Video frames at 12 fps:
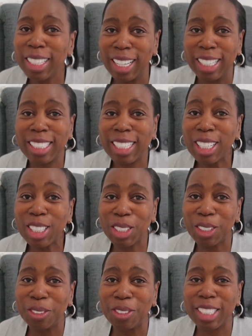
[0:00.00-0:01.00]
yeah, stay
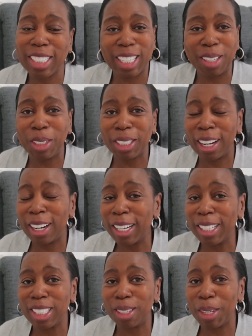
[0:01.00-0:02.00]
tuned to see what that
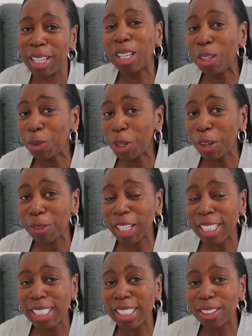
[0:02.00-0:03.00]
item is. If you have
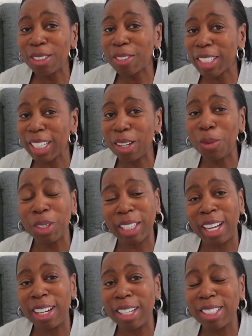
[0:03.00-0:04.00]
guessed already what
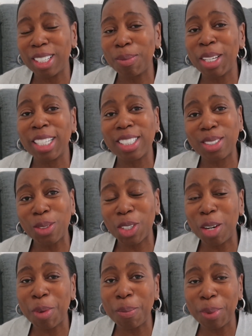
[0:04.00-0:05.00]
that item is, do
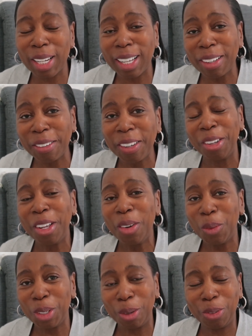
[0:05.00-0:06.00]
comment below
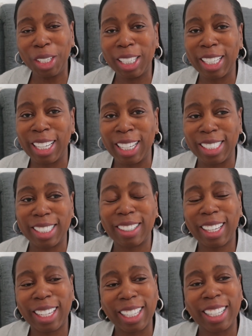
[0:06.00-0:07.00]
what you think it is.
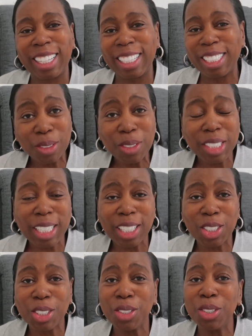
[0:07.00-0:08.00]
Okay guys, do
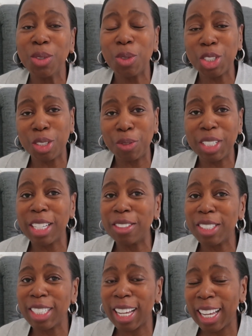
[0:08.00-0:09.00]
stay tuned, watch the video
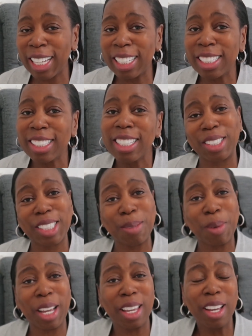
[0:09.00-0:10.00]
to the end to see
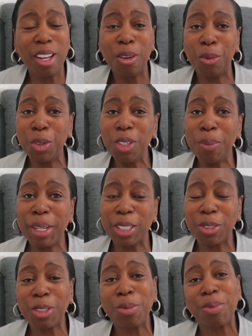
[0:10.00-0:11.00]
my full
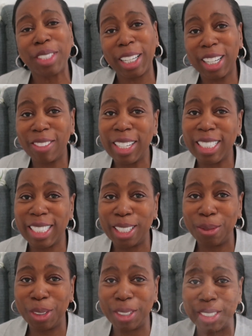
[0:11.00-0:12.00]
bedroom decorated for